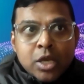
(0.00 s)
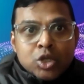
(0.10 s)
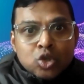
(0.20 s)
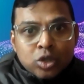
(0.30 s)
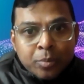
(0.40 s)

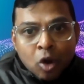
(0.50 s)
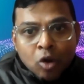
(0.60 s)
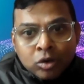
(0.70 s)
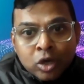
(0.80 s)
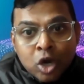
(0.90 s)
So the
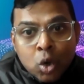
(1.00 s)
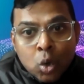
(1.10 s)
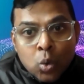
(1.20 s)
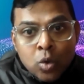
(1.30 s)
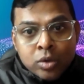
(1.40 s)
product owner
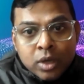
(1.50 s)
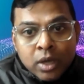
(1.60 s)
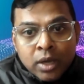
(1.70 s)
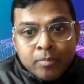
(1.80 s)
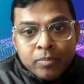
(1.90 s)
would,
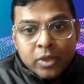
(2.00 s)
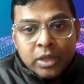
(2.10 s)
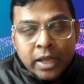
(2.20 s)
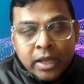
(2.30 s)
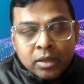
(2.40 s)

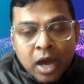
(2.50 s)
like